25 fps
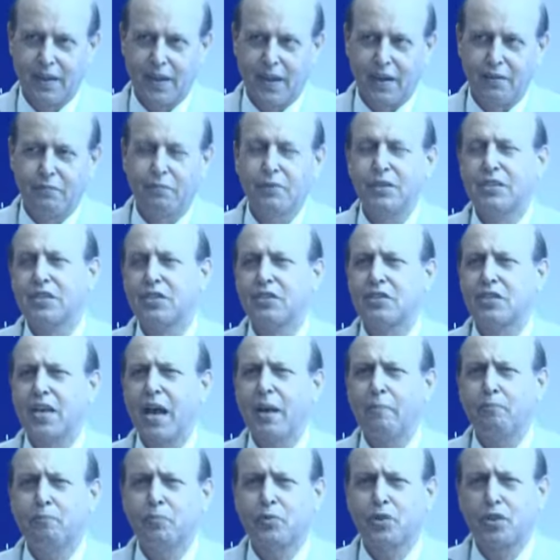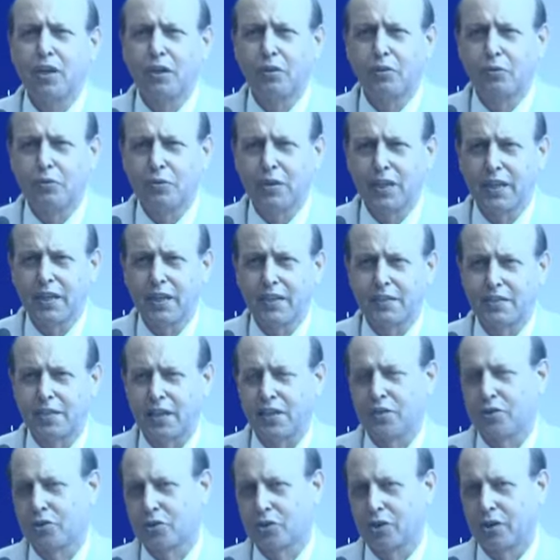and which is absolutely
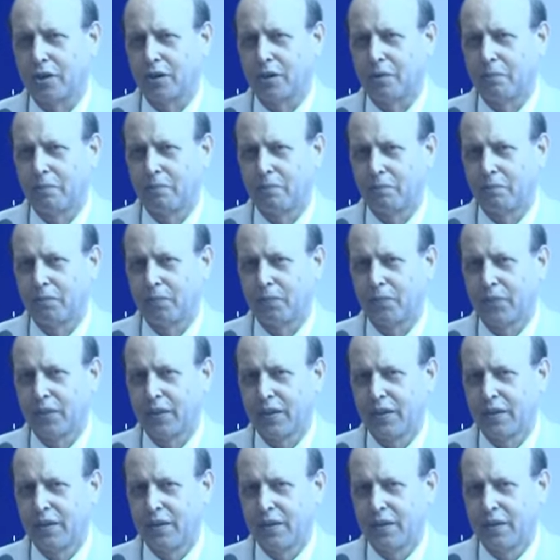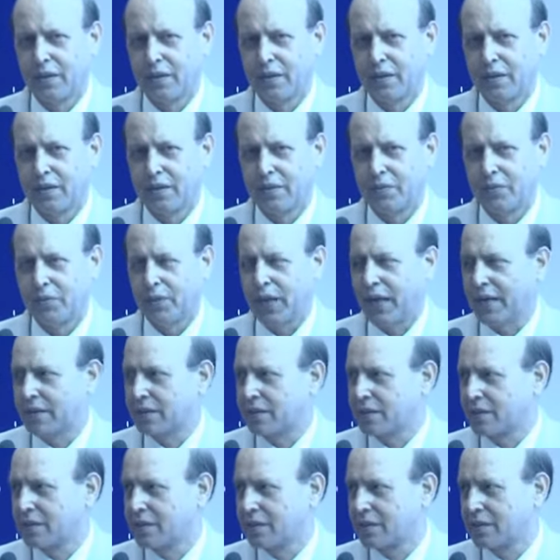essential
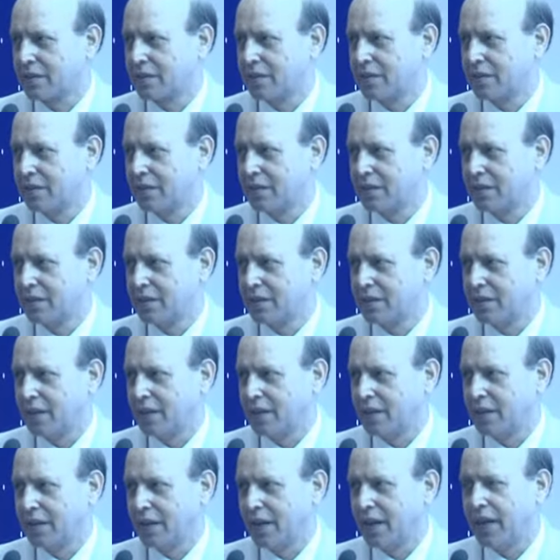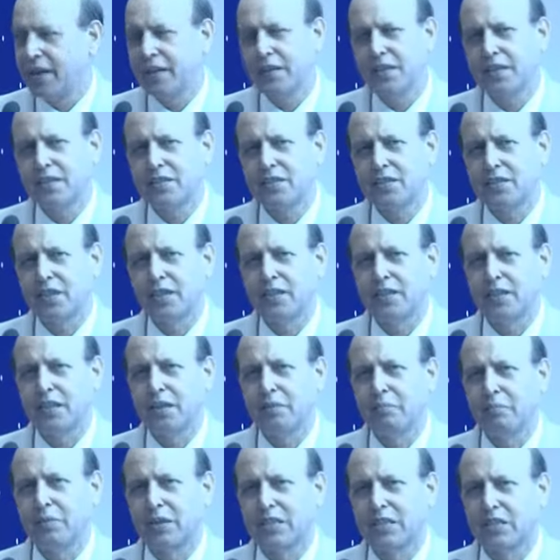that any city
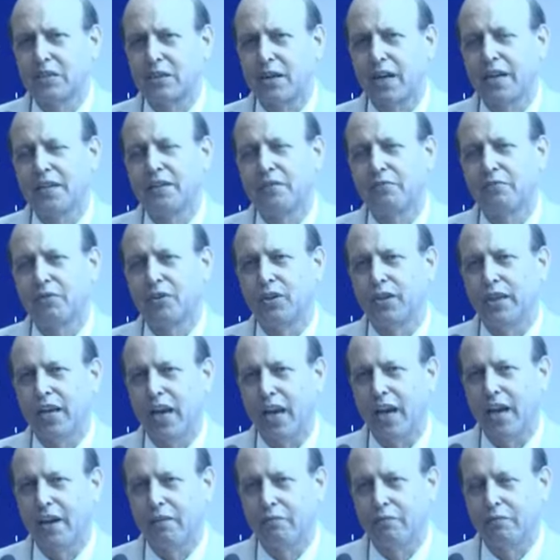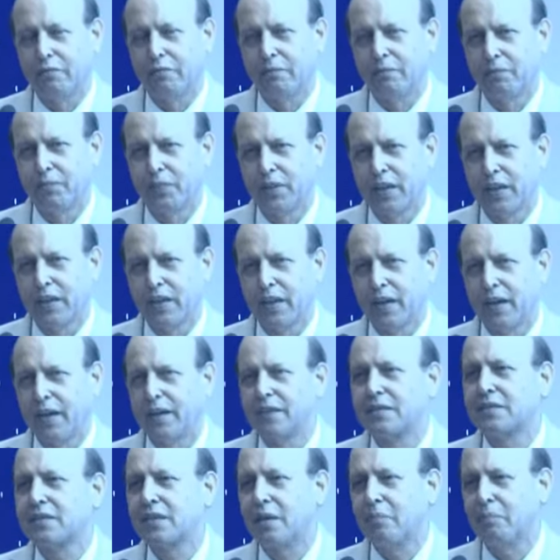must rightfully have,
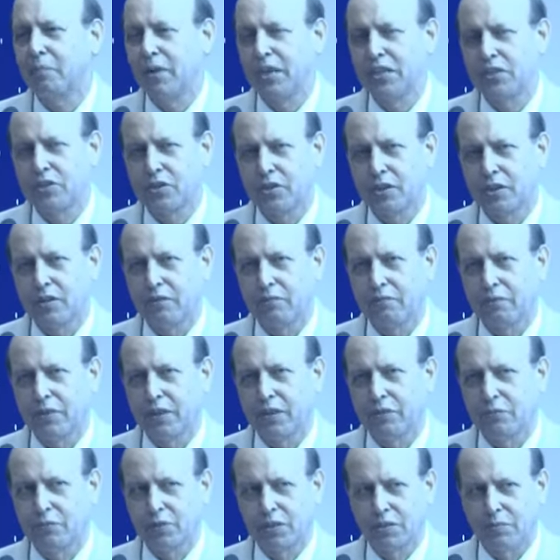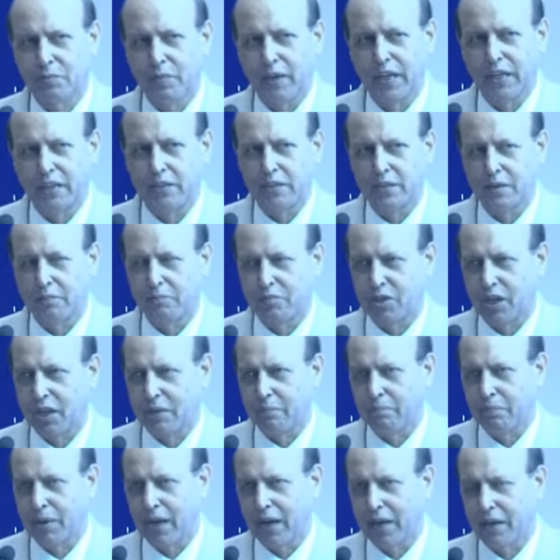and some mention of it was made some
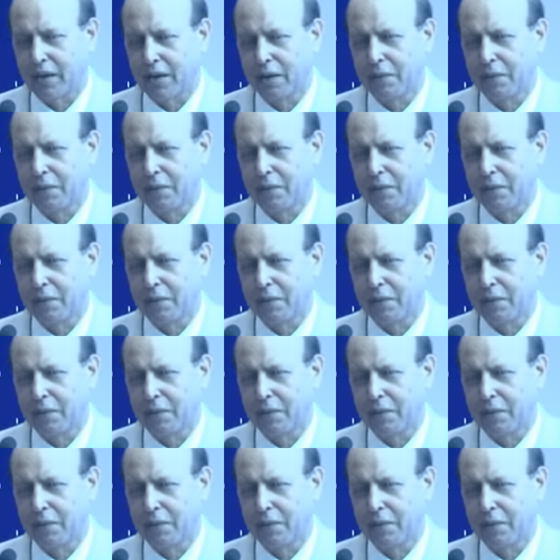time back.